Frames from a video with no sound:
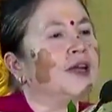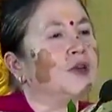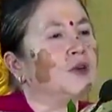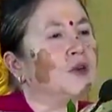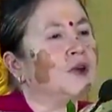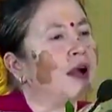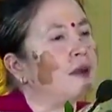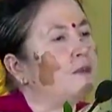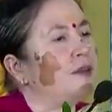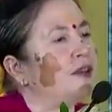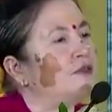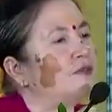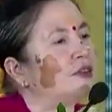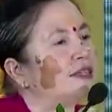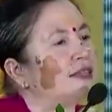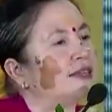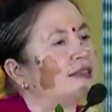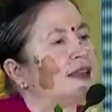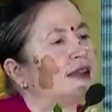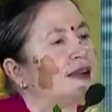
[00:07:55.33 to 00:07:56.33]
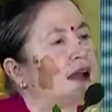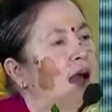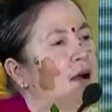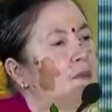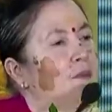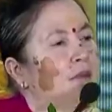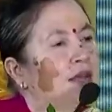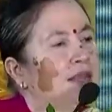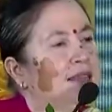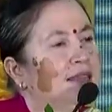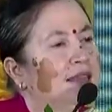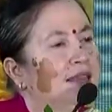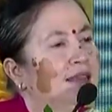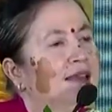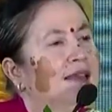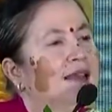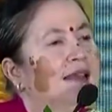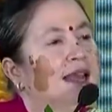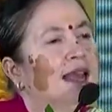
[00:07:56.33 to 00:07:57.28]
to come and visit the Ram Mandir